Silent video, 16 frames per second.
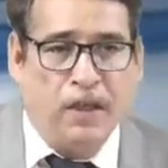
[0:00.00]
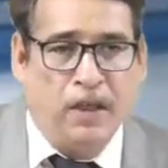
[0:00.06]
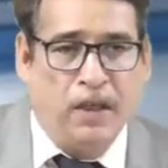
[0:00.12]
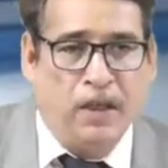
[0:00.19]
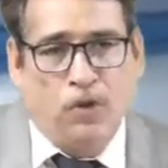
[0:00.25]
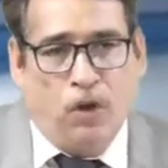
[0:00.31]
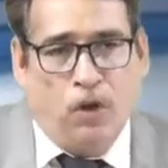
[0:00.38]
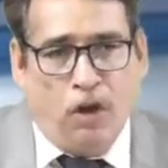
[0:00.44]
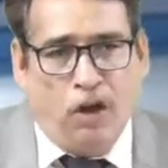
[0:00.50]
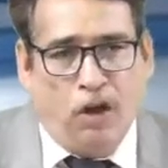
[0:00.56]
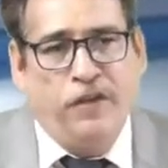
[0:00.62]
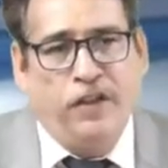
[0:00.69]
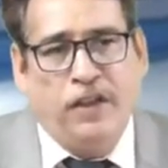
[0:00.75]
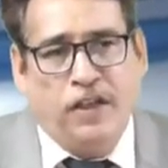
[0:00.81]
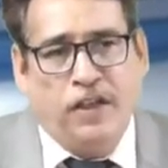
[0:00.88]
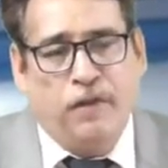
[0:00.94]
So often
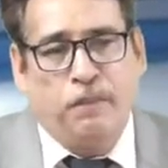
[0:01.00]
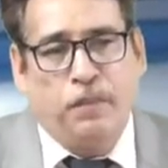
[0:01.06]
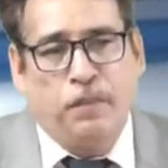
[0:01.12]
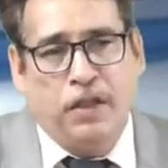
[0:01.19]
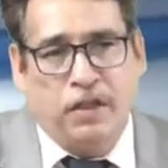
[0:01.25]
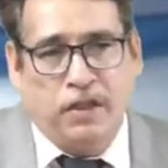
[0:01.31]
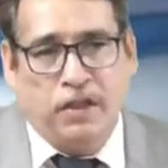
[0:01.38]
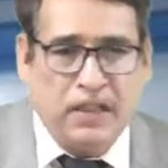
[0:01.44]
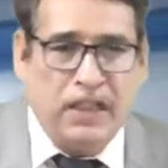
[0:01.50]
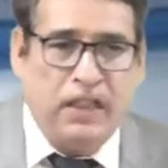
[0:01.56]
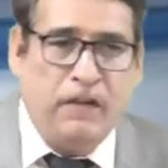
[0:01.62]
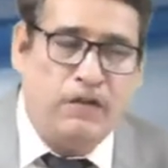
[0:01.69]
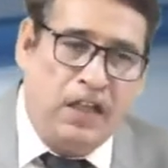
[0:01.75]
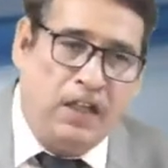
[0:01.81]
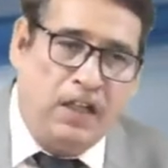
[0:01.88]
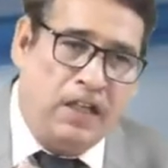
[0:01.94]
the company receives
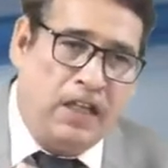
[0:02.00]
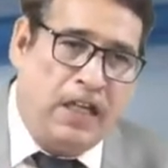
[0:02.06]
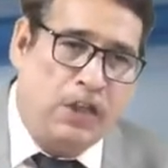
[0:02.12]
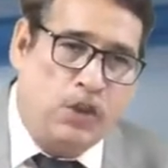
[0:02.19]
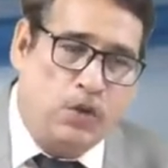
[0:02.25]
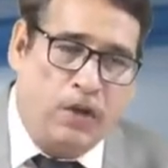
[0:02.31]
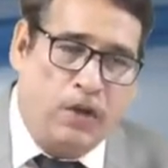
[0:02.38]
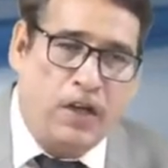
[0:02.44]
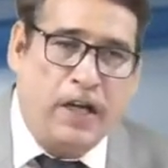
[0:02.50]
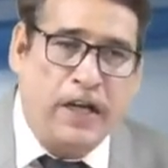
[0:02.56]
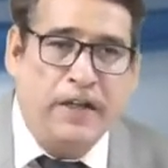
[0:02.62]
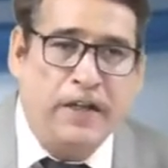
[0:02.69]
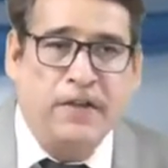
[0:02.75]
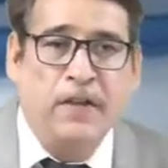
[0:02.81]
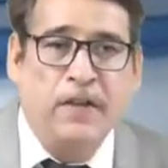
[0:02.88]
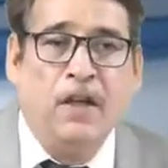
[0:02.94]
the intellectual
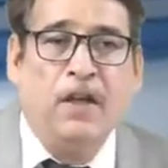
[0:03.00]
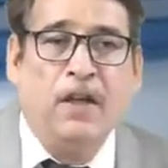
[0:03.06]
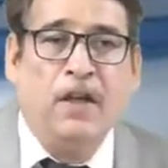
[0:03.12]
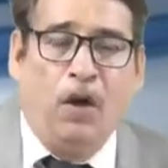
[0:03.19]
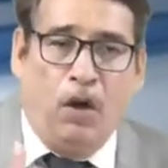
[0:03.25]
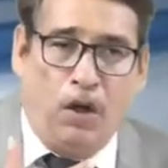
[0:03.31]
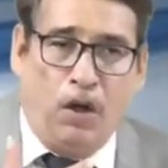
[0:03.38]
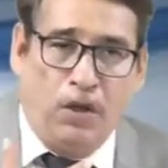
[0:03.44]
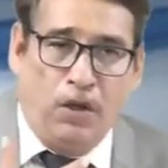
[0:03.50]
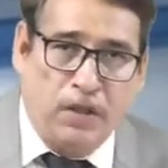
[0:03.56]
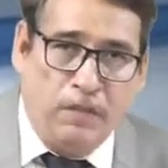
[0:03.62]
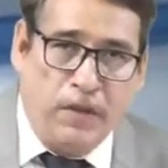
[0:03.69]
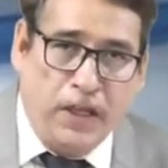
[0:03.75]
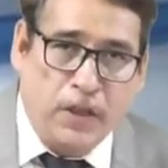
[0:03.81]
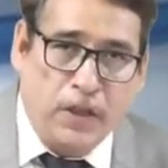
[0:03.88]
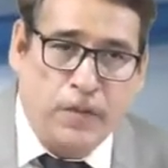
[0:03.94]
rights or some
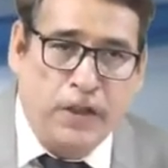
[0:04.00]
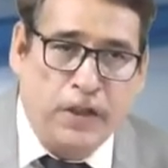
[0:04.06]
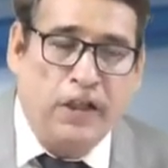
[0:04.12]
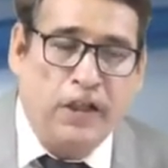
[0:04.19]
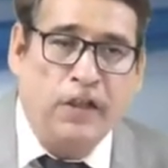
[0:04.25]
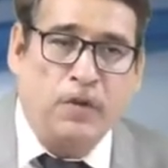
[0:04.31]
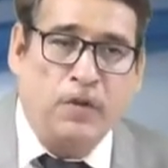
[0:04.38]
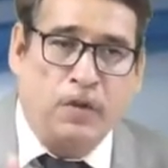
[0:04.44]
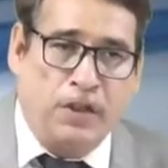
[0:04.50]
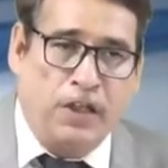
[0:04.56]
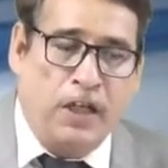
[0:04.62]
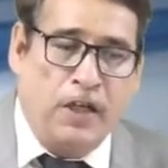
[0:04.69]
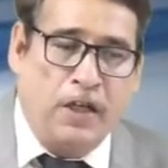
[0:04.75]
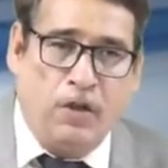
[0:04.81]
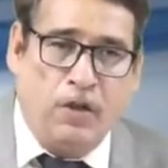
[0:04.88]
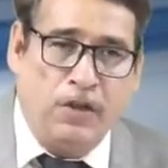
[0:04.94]
expertise or
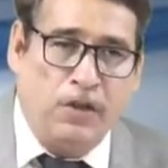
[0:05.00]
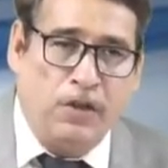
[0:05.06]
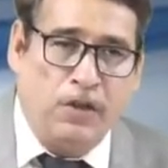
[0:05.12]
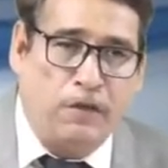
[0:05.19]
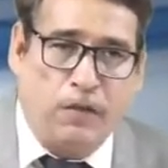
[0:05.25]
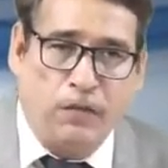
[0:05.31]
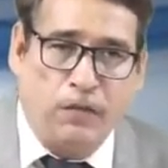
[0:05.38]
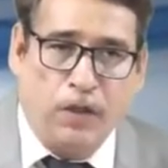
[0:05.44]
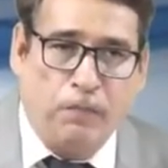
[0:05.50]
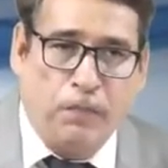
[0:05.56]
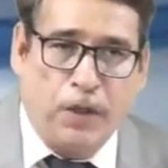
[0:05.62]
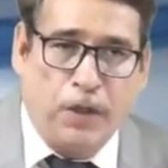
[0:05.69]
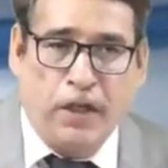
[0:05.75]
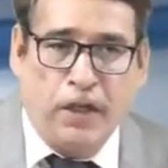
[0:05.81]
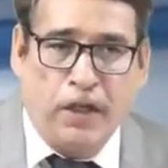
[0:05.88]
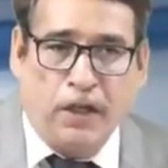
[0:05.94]
technology from their
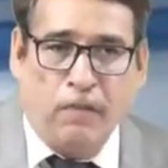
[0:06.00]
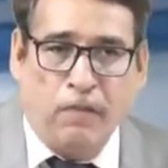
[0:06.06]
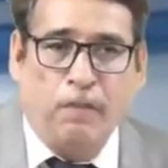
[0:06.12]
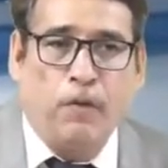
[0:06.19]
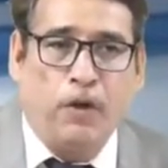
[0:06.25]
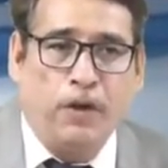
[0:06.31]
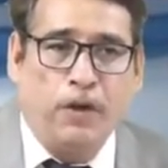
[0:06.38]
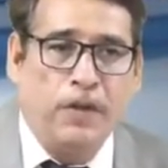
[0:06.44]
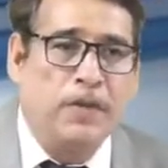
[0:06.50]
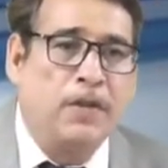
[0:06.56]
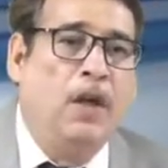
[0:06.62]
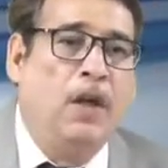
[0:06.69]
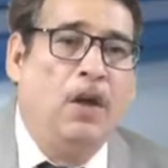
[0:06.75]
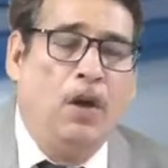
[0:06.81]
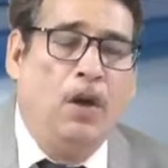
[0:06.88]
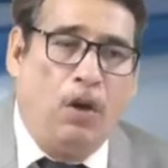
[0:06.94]
permanent employees
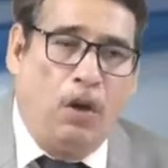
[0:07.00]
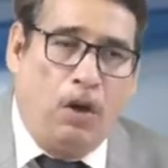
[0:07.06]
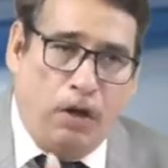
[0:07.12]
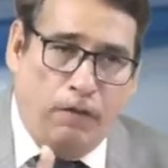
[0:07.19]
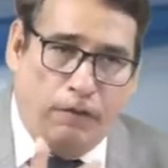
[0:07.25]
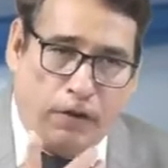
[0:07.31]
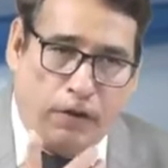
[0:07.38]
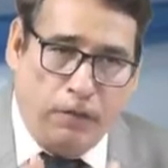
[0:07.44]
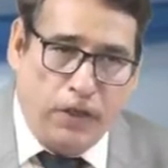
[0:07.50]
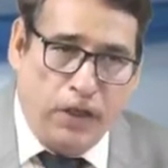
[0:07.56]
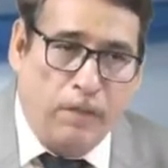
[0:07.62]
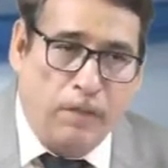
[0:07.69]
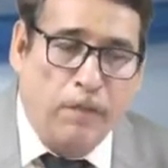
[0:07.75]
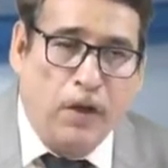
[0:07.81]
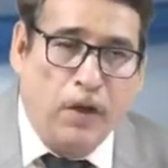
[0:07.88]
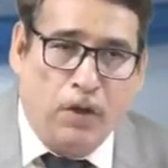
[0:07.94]
or from their
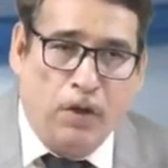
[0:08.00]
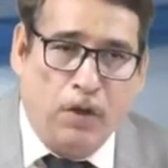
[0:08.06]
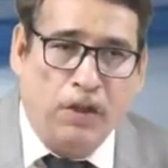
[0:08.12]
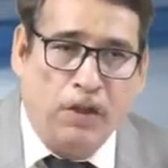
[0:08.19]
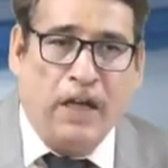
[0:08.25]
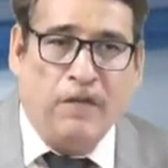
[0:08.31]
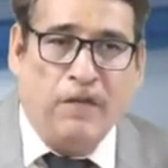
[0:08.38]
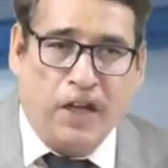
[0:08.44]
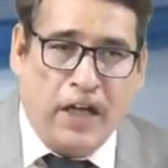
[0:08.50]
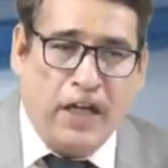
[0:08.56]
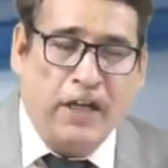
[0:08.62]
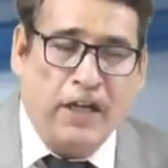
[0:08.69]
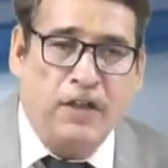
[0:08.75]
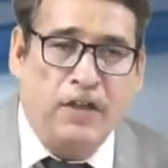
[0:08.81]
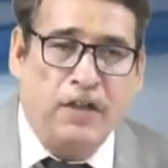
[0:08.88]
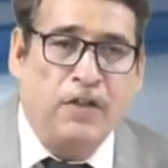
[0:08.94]
full-time
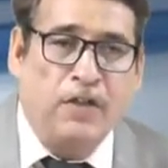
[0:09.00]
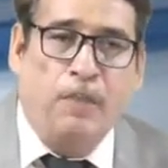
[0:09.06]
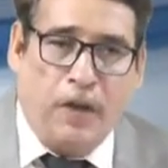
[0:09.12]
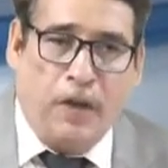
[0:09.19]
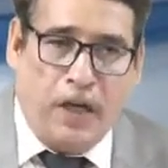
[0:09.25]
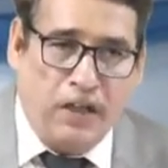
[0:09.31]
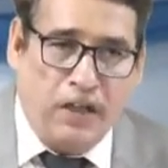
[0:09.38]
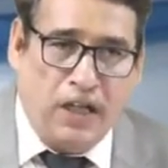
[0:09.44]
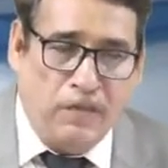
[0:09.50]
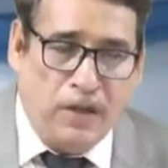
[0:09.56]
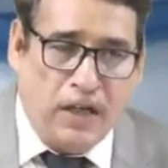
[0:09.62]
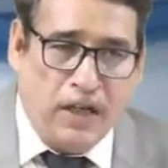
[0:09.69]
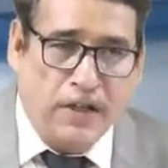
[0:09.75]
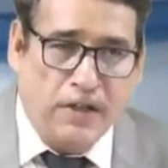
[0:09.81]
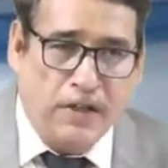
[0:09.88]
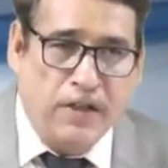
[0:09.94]
directors or part-time
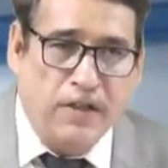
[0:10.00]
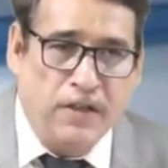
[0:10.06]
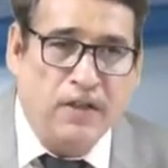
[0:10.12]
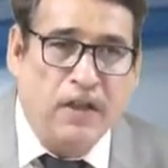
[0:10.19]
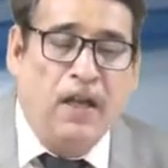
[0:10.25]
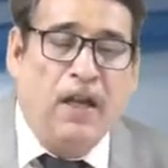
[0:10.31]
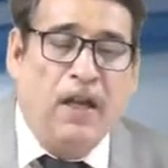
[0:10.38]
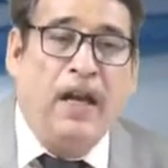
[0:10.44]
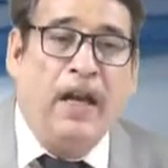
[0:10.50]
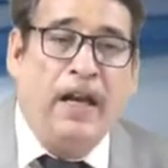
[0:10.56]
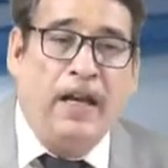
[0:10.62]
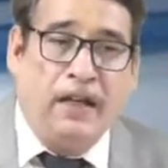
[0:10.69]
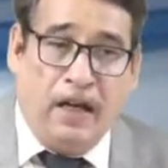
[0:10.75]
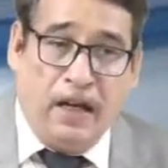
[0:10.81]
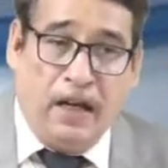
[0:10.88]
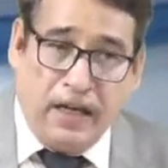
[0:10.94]
directors, and
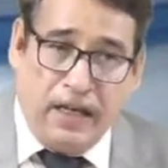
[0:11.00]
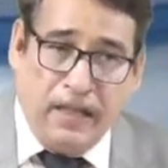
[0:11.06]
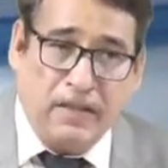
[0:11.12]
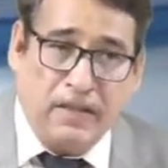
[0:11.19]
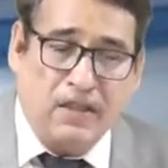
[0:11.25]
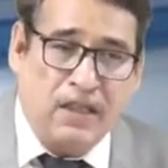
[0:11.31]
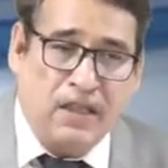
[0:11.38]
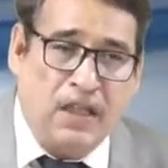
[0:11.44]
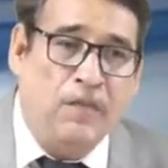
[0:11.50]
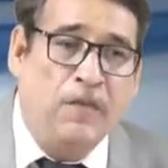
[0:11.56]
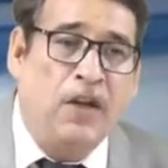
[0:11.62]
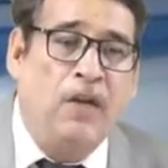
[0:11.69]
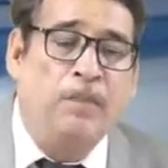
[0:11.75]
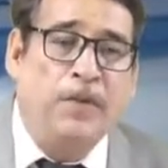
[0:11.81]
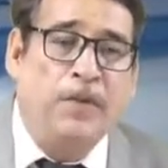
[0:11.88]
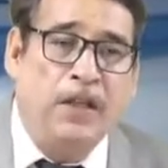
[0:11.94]
against the same,
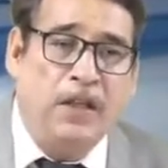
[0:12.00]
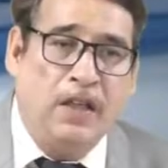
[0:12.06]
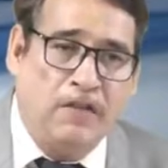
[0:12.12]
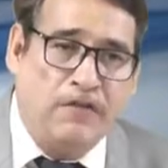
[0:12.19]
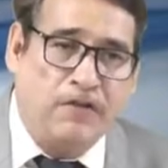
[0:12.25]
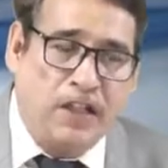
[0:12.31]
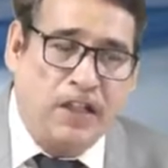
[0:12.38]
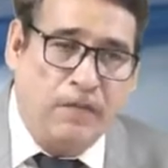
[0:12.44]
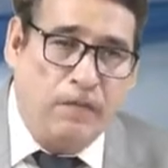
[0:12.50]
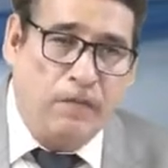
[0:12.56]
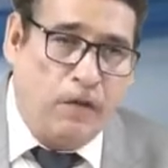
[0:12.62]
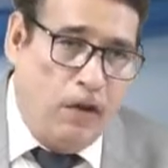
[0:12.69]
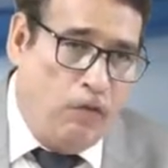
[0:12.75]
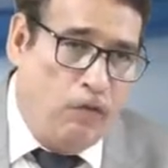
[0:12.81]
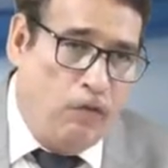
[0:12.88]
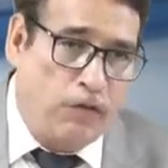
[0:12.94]
company gives them
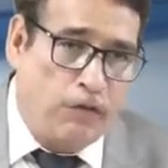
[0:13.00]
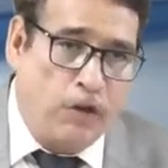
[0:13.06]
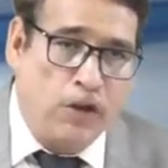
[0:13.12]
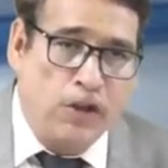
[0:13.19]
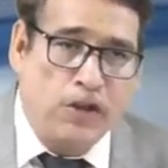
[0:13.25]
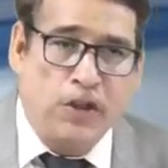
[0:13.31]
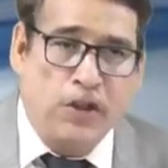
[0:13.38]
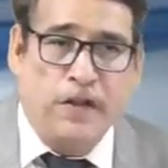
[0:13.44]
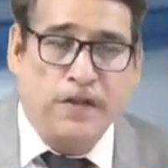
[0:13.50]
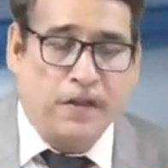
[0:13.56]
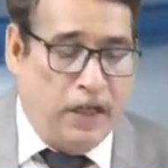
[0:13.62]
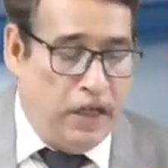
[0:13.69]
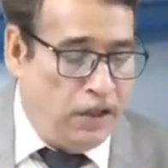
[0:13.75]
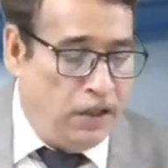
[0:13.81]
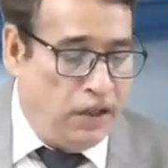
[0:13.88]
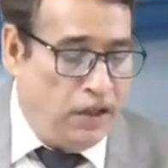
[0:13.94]
what we call shares
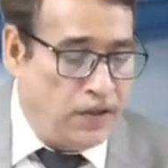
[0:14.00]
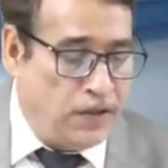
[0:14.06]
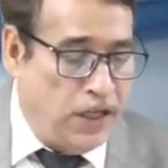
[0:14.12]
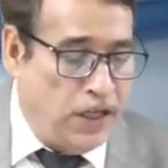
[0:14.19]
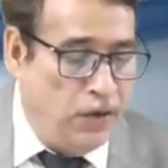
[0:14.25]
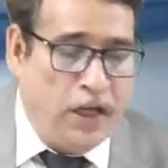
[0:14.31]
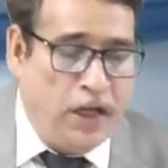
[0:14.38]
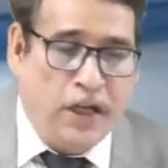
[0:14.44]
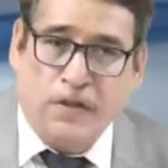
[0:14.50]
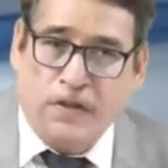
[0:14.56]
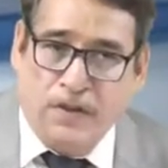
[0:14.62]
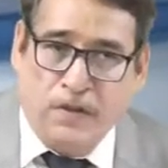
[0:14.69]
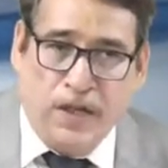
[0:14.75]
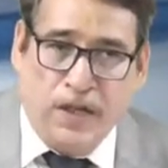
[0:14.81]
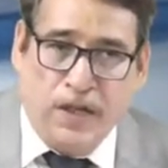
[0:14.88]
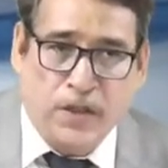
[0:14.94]
at a discount, that is
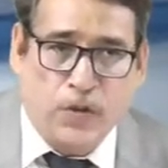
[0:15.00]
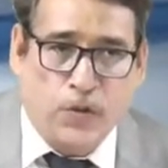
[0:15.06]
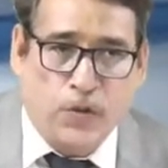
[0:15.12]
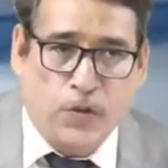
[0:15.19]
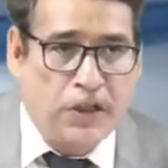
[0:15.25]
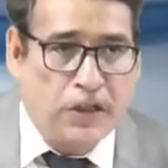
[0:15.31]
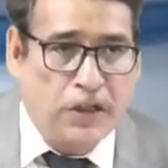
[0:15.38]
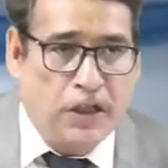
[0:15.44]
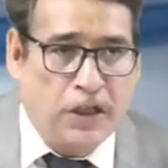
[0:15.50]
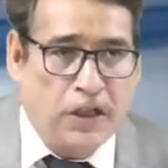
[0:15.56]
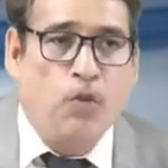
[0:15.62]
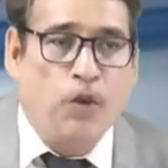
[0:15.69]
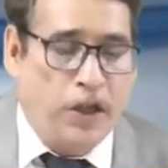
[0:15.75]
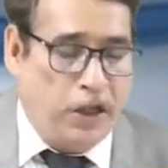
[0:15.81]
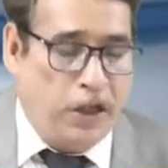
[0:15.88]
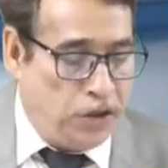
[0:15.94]
known as sweat
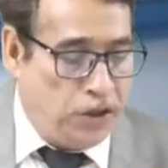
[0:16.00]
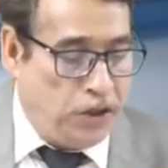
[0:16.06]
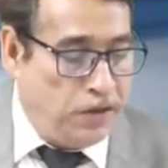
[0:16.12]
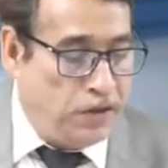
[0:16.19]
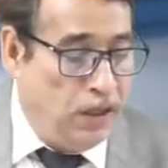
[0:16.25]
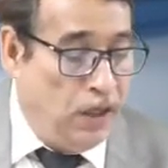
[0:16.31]
equity shares.